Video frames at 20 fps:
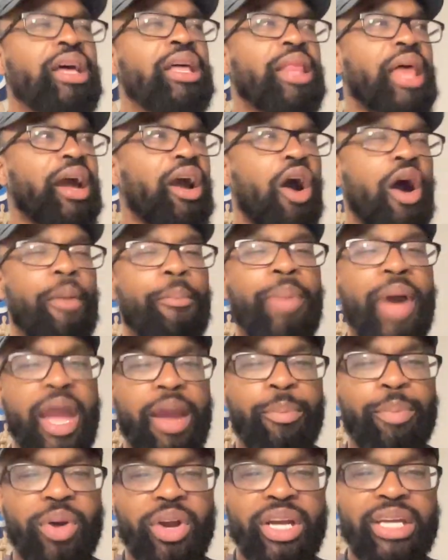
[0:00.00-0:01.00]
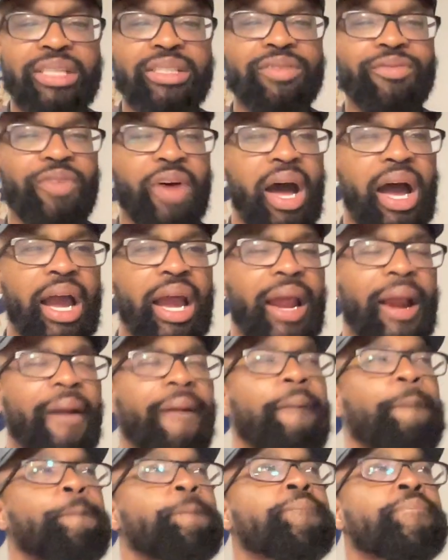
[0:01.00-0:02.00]
Like, on paper, it's fine.
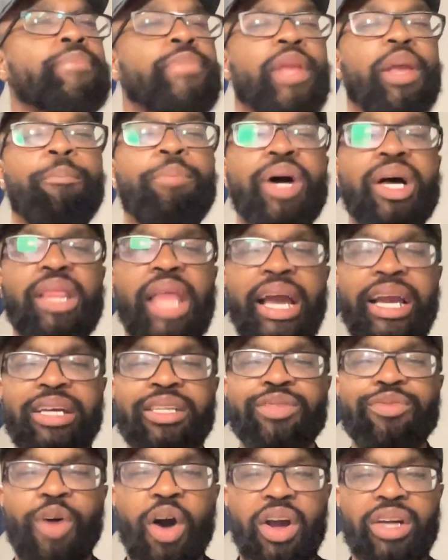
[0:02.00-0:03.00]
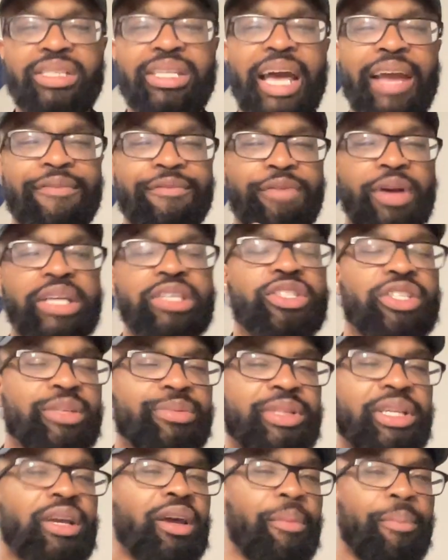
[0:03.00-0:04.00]
But, like, as far as, like,
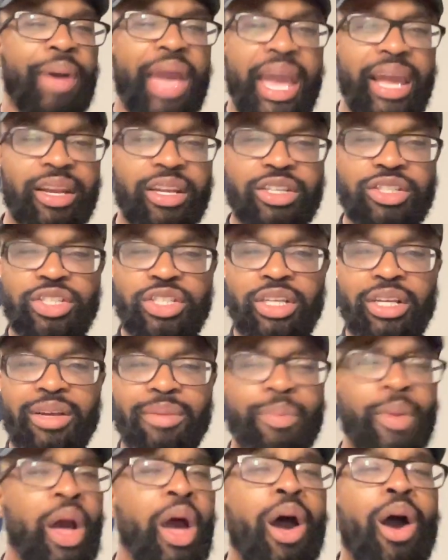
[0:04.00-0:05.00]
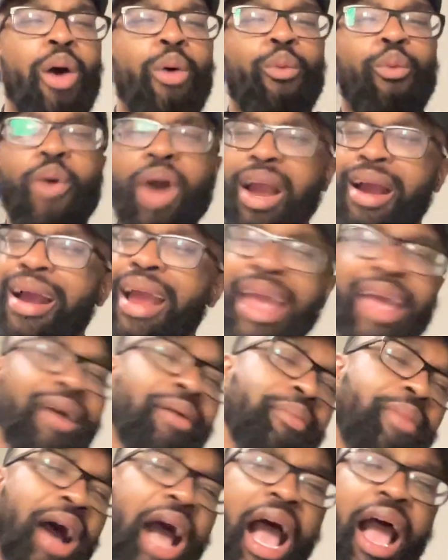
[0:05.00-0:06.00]
friendships and companionship, where
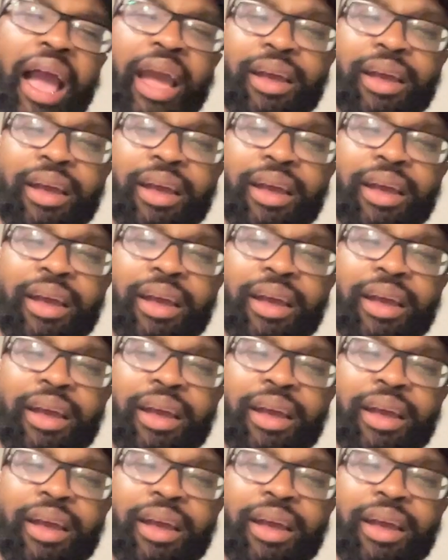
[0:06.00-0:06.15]
am I?